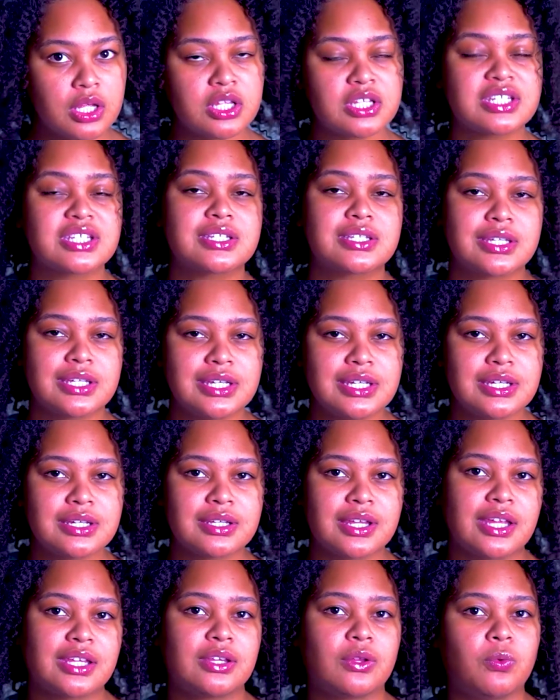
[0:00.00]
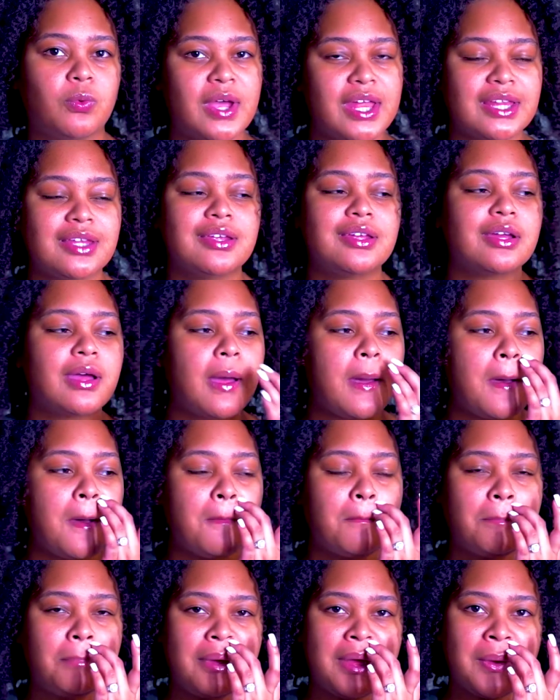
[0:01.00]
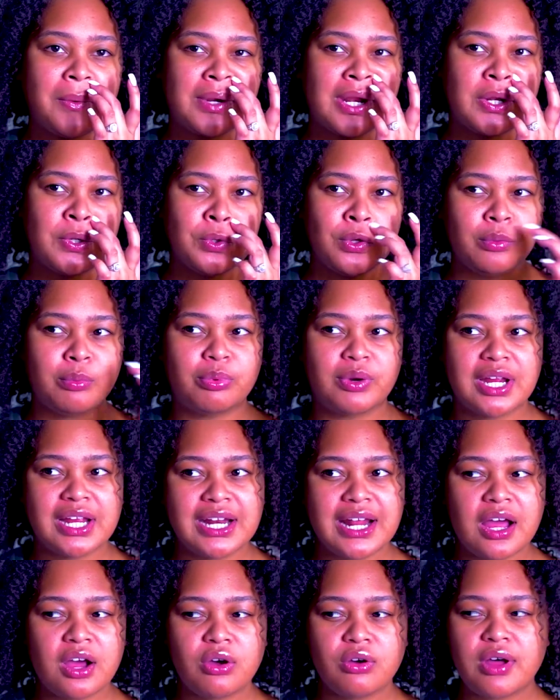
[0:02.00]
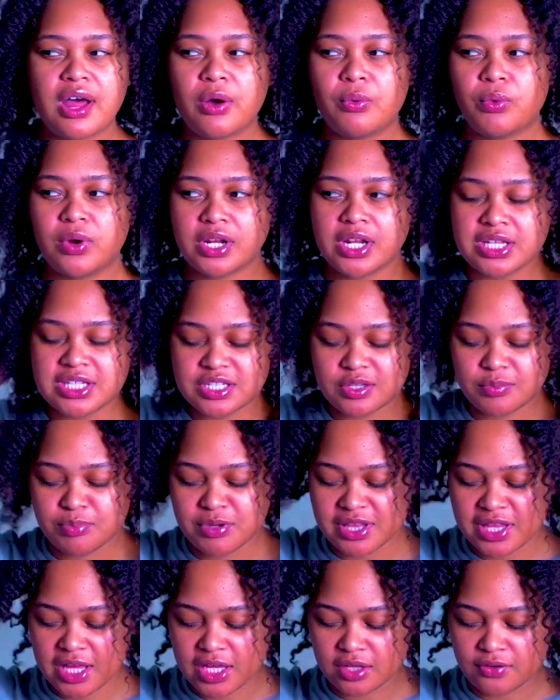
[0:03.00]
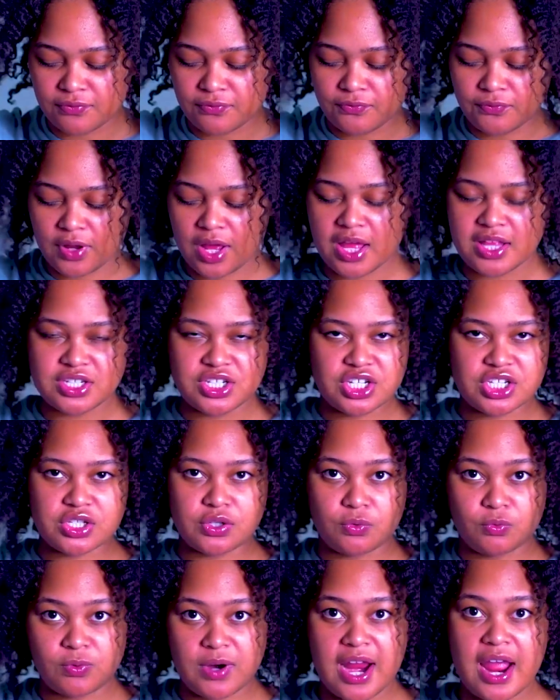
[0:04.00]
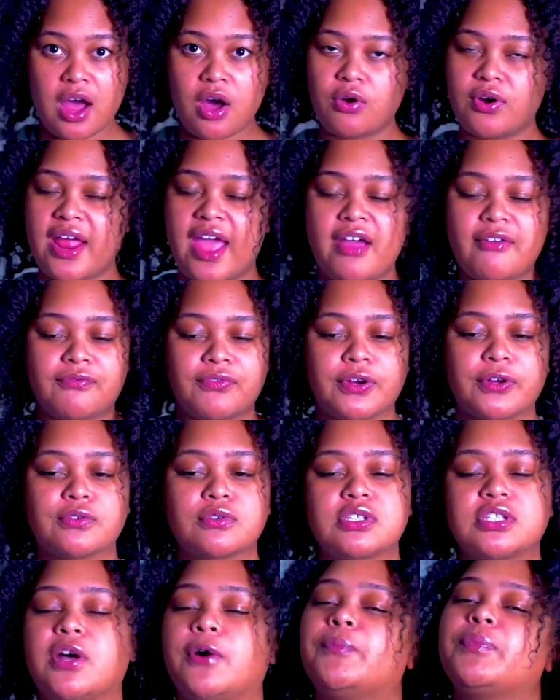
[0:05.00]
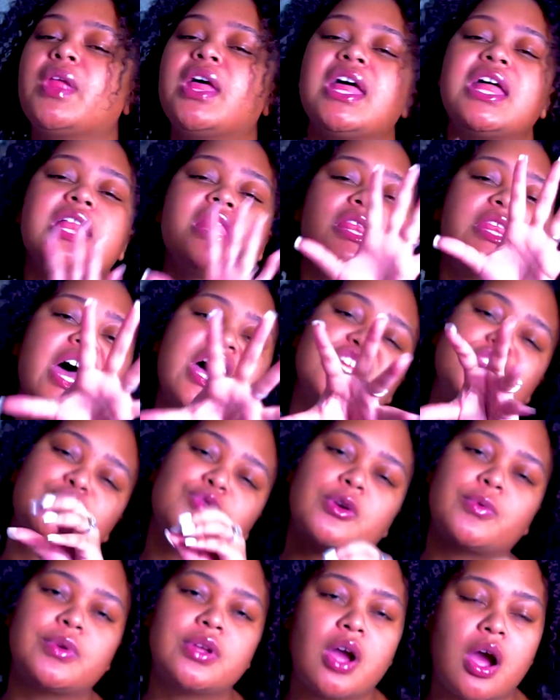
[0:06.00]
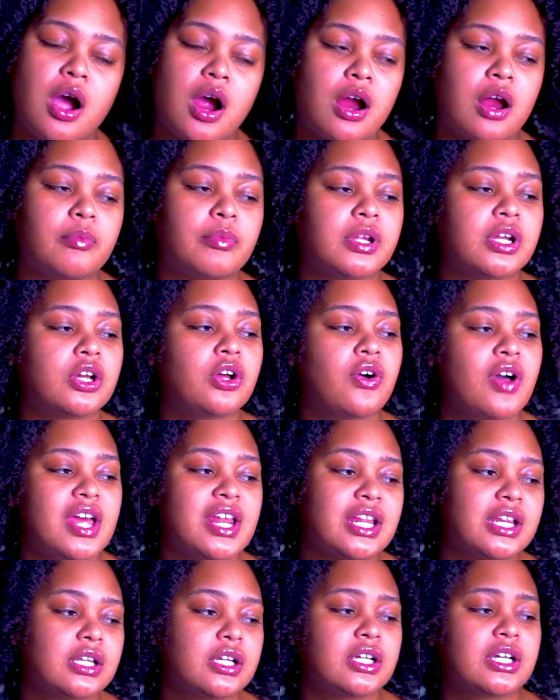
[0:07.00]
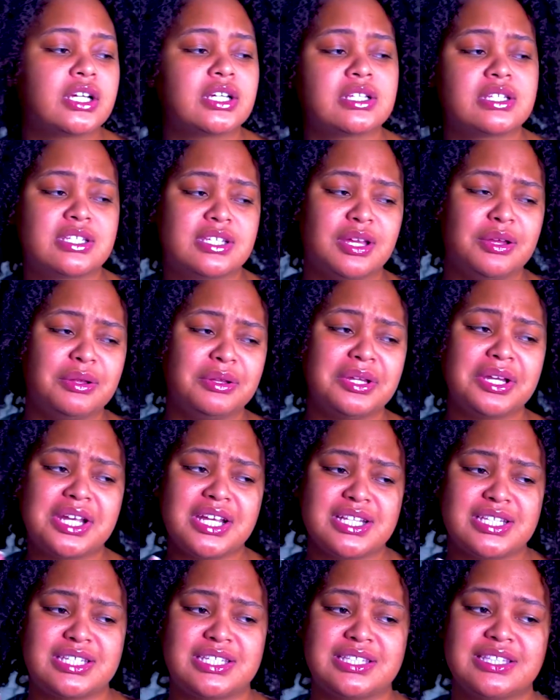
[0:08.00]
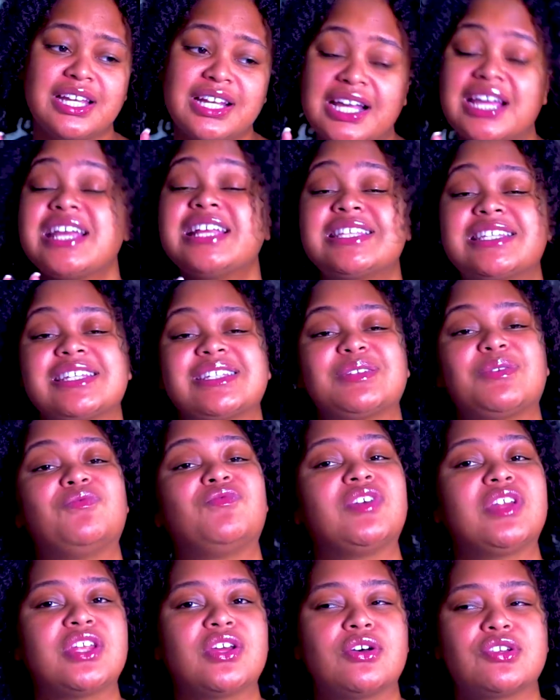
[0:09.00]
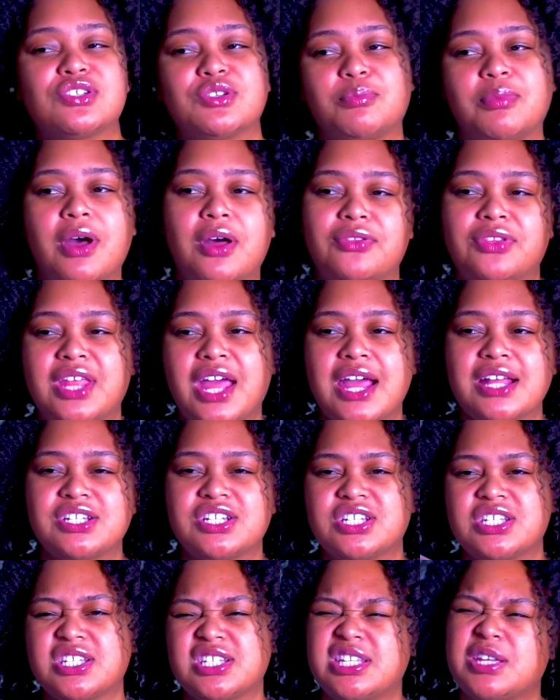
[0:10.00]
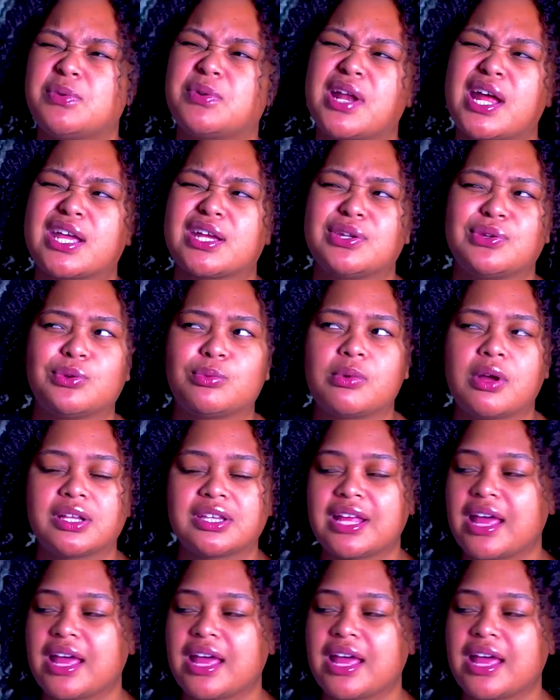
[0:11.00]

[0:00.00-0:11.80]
sleek, like the wet look. But when I do a braid out, I want it to be like just a round afro. So that's where we are. I'm gonna go ahead and look into some videos about that, just to see what I can do about